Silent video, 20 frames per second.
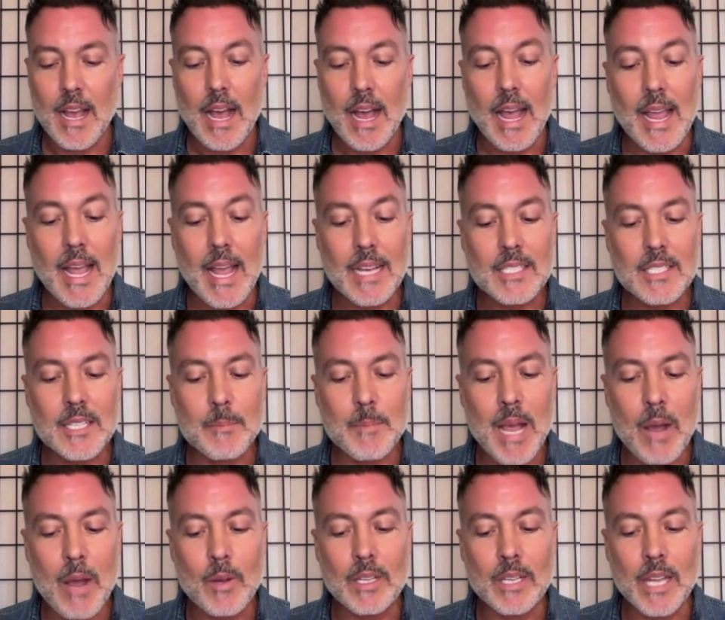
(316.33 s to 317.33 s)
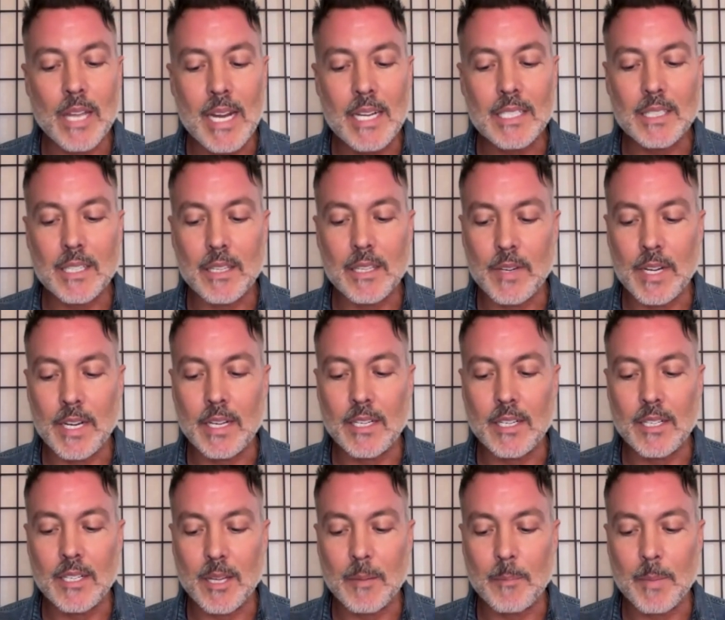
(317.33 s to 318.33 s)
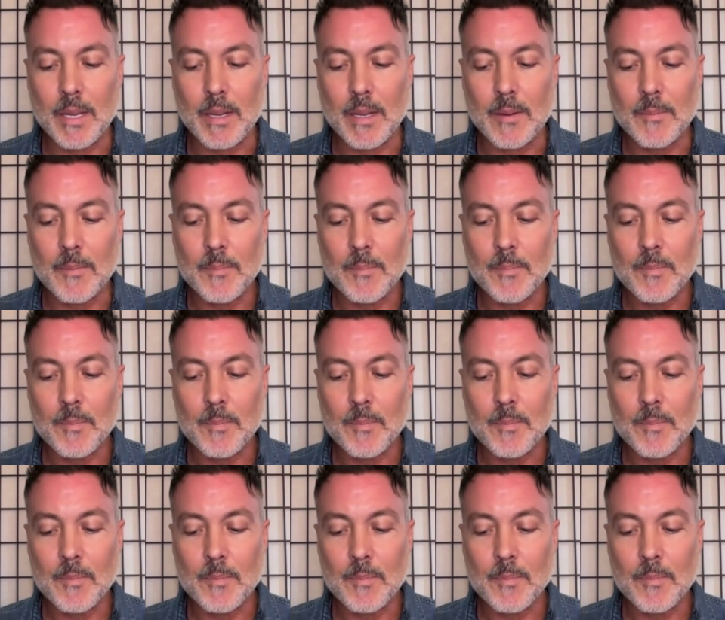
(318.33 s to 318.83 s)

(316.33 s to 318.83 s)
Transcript: I asked him how he liked living in Colombia.